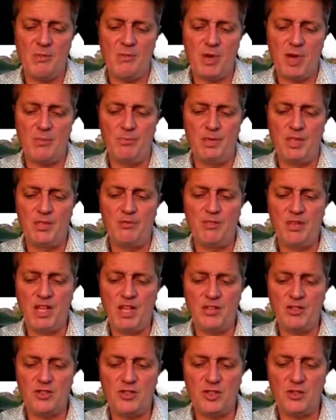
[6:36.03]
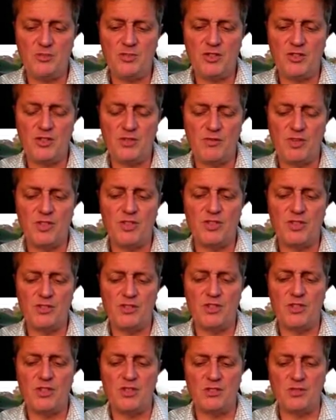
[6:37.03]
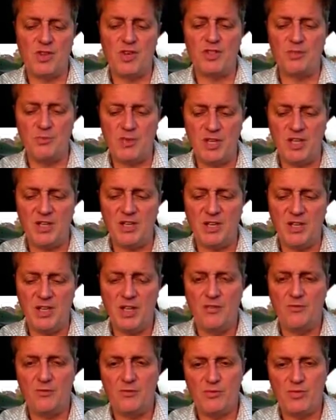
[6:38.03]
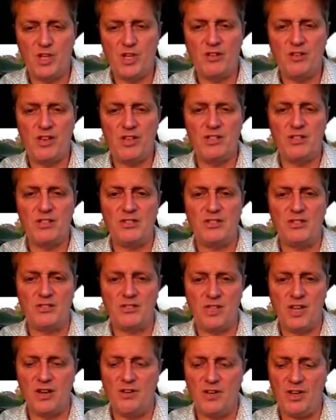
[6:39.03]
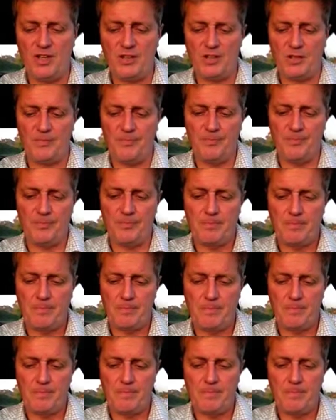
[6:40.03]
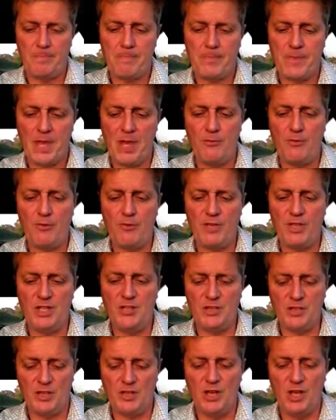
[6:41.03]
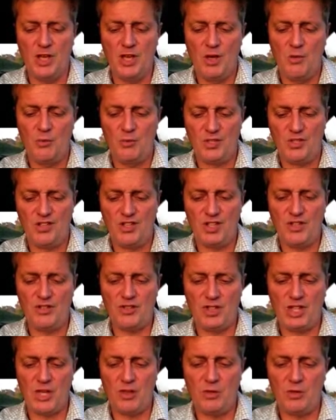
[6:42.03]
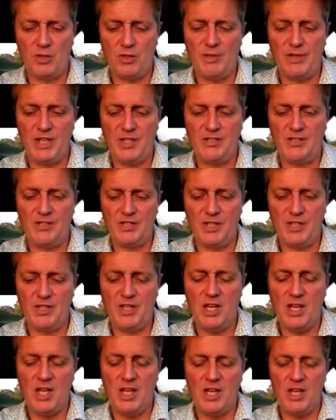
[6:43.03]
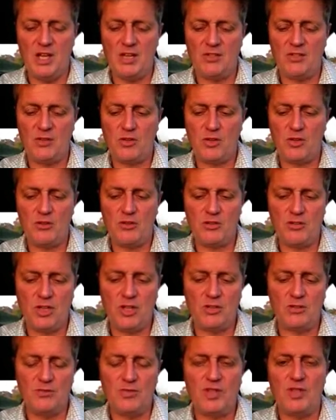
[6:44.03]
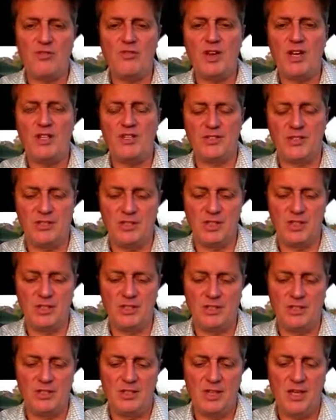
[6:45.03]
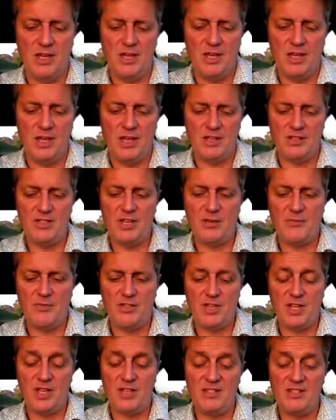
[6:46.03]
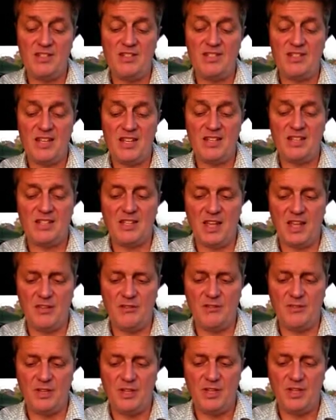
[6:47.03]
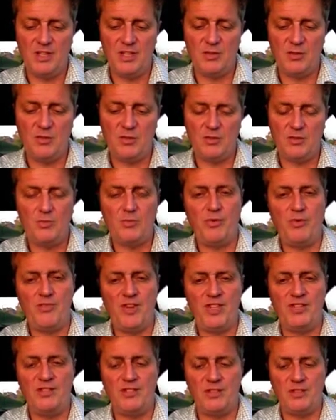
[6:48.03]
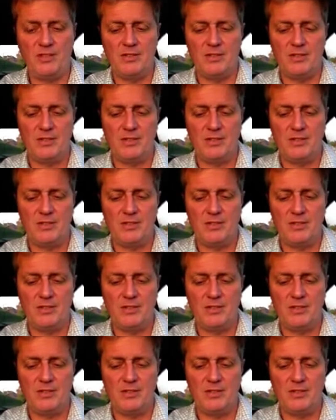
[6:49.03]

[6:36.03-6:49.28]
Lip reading: by a blood relationship that the original sin is transmitted from generation to generation. Every religion which teaches how to eliminate sin has called adultery the greatest sin, and has emphasized an ascetic life in order to prevent it.